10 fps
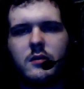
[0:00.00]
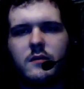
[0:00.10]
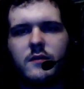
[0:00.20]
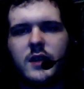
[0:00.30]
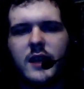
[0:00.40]

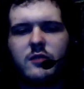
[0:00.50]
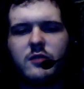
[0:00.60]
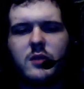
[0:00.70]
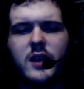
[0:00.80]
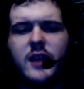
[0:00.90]
The next
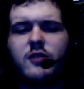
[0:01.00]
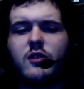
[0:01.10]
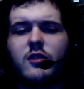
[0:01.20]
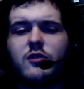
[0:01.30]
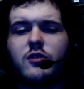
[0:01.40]
one is
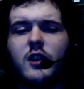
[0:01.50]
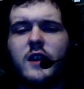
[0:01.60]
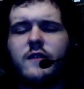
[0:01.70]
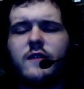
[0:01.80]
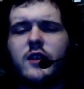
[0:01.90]

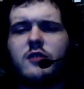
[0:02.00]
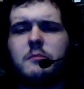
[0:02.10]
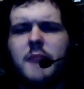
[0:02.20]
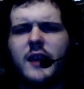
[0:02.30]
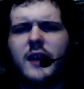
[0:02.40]
Sonic vs.
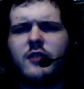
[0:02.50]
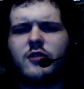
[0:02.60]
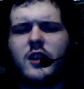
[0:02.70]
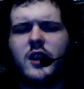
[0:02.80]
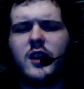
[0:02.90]
Mecha
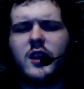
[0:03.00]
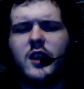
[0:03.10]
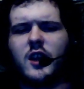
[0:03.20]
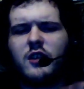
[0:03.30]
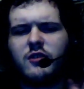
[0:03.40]
Sonic,
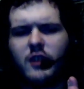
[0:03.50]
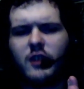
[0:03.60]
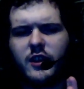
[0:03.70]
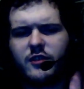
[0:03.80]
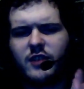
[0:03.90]

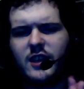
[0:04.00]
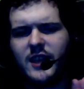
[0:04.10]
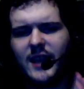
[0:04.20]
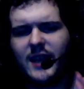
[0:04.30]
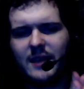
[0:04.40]
Sonic
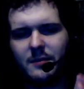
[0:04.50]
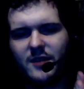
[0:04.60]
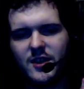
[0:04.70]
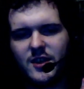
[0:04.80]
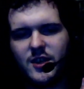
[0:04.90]
CD
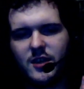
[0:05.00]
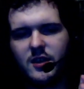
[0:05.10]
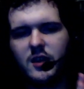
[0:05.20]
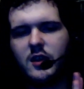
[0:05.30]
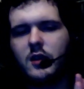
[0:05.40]
adaptation.
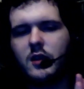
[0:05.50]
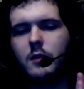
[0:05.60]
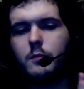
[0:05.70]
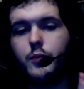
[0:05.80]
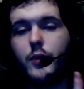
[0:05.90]

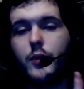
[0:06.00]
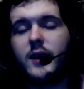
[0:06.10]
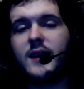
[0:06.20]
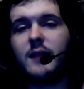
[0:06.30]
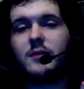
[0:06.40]
Pretty
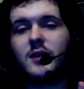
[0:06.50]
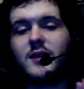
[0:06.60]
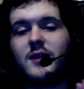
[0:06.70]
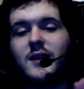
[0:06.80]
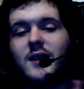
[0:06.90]
damn
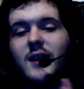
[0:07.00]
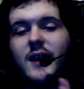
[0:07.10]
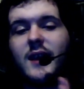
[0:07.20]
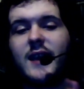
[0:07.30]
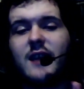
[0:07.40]
good.
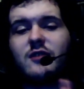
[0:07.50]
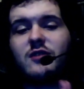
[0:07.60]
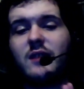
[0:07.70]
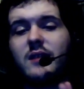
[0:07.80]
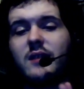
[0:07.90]
Again,
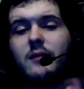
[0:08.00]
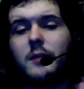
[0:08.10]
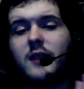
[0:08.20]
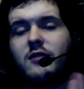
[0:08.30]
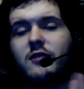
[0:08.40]
Snively
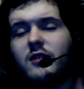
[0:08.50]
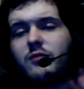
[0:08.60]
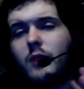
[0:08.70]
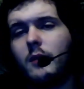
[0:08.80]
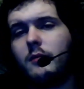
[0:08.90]
replaces
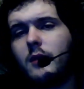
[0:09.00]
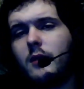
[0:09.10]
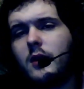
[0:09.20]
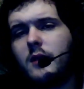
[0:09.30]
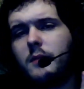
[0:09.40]

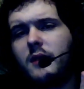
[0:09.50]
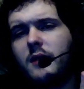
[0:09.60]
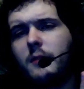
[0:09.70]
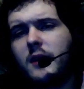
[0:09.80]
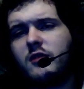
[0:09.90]

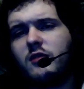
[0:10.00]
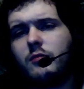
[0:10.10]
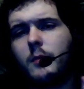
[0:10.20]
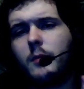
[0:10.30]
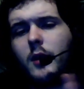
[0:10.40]

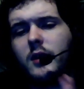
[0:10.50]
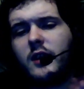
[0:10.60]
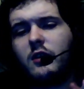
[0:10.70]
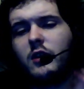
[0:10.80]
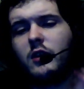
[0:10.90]

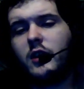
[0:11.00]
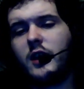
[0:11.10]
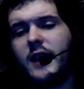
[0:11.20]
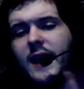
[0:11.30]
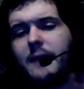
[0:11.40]
Robotnik or
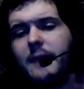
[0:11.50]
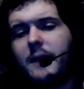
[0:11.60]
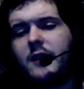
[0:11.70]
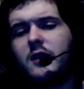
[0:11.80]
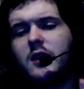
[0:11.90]
early
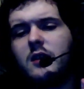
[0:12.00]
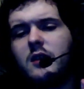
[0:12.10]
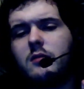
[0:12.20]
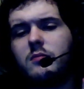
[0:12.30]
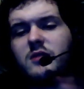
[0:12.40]
Eggman,
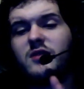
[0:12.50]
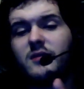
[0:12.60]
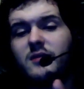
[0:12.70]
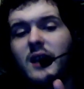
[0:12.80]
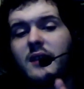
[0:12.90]
which
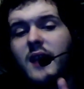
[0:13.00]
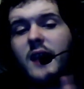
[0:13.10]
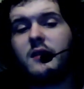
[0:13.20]
again